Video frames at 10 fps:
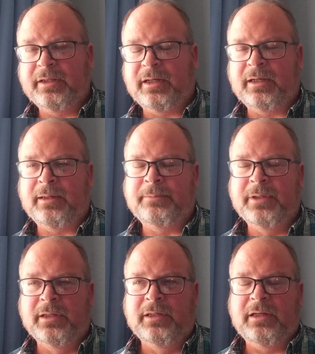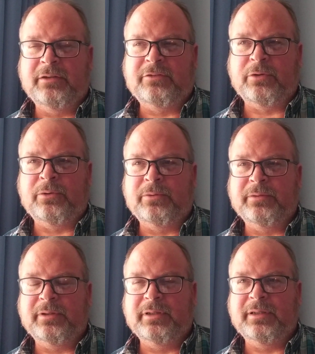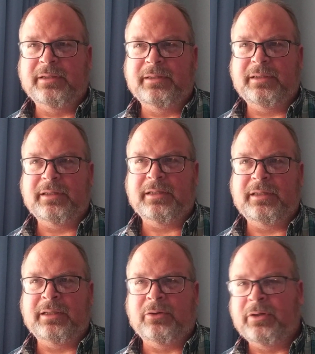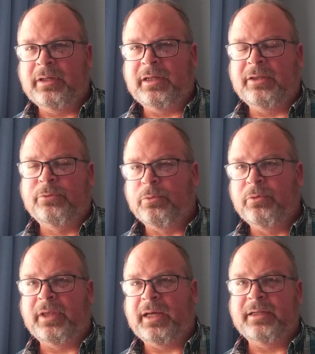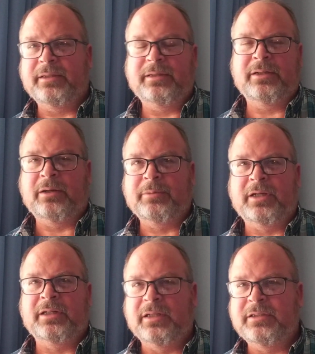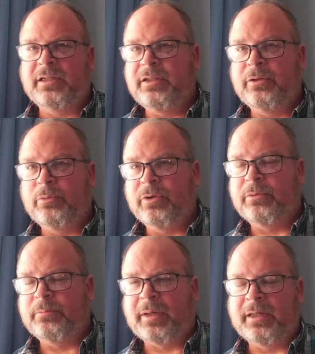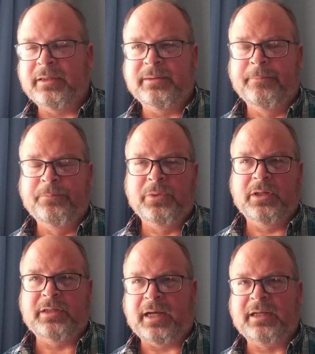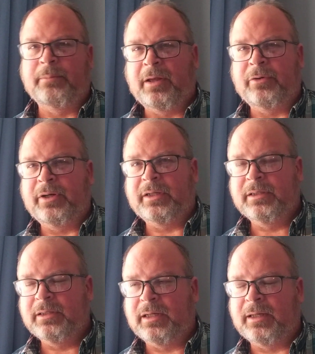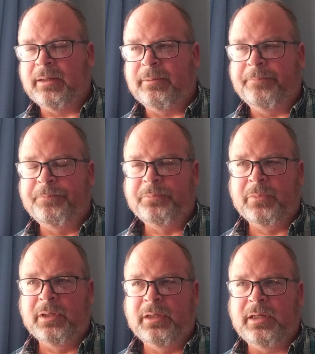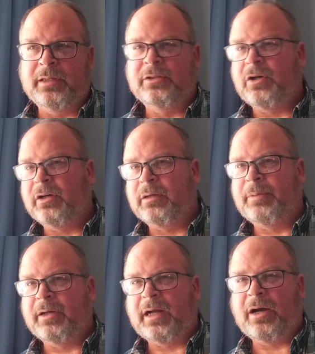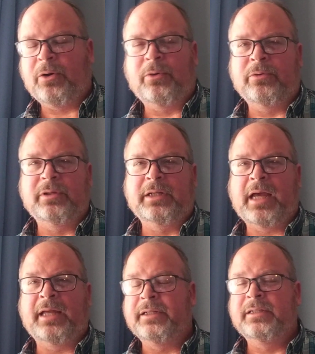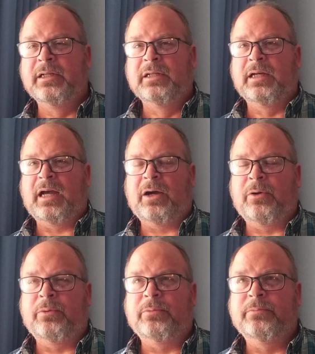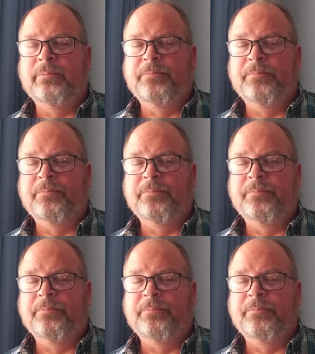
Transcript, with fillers: Um, and so you know and, and through that you know I'm going to continue with my documentary um, and talk about how again how